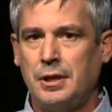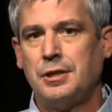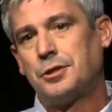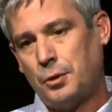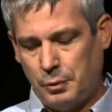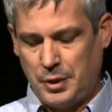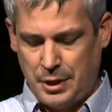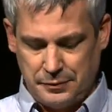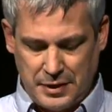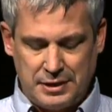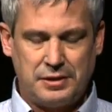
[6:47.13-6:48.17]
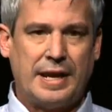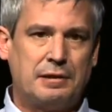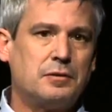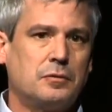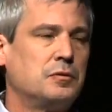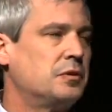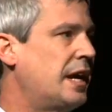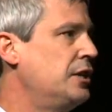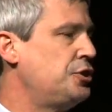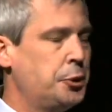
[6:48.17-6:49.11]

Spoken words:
So that issue